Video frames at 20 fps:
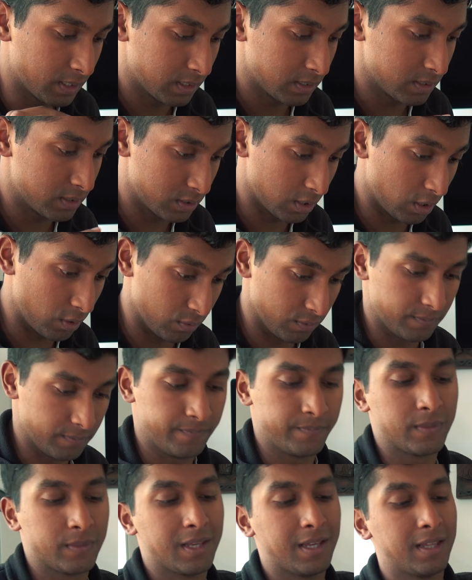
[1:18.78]
So
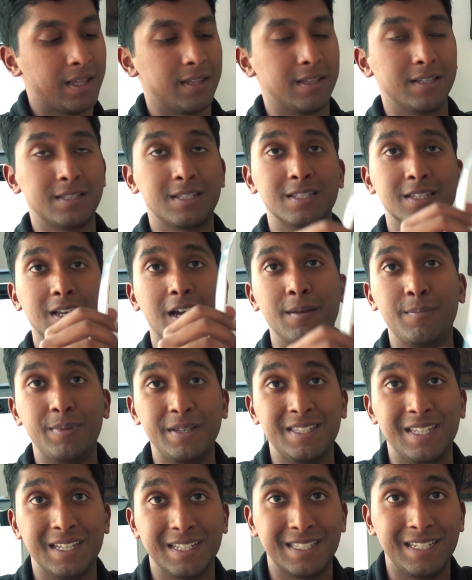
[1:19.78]
this is
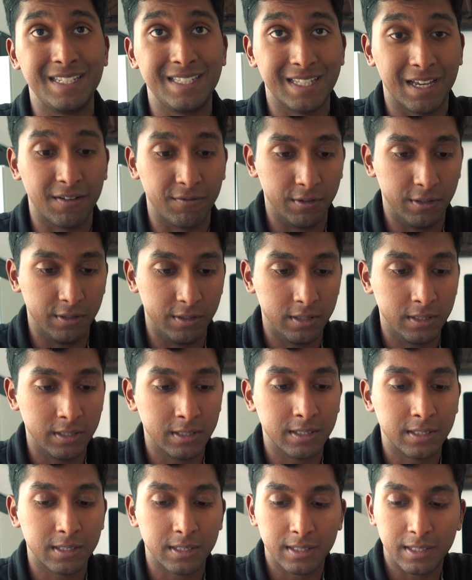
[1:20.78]
IP67
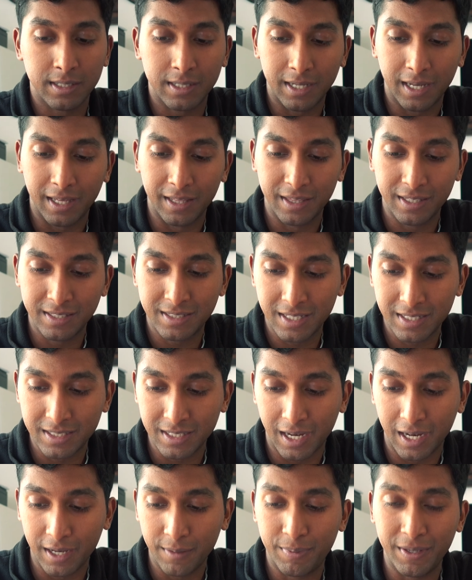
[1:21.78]
and this is
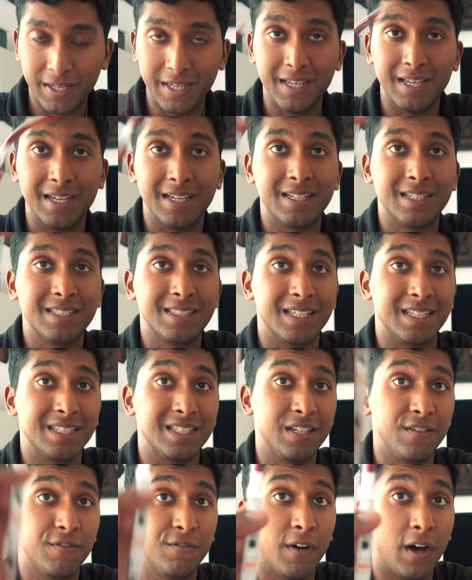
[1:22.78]

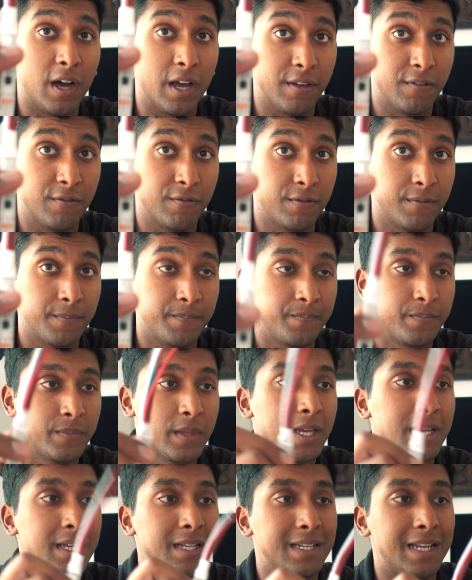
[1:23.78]
IP65.
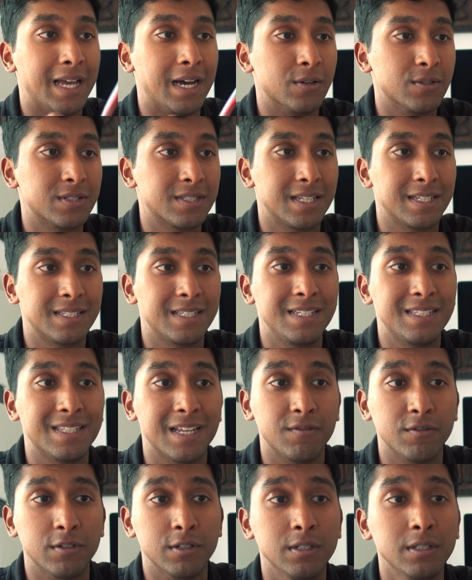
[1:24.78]
Now
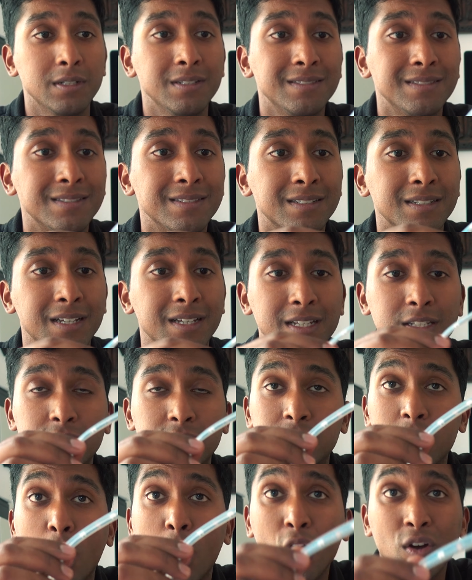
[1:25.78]
67
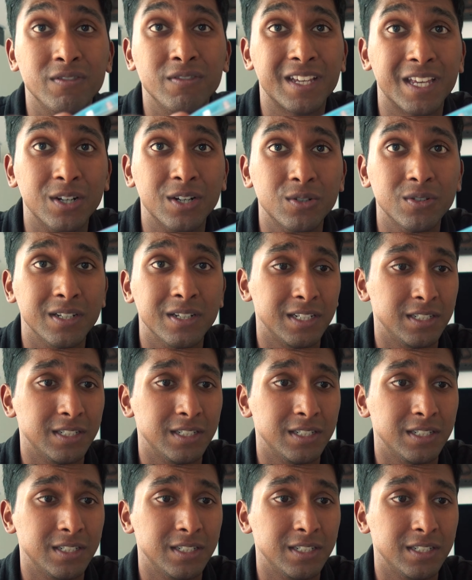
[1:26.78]
is overkill,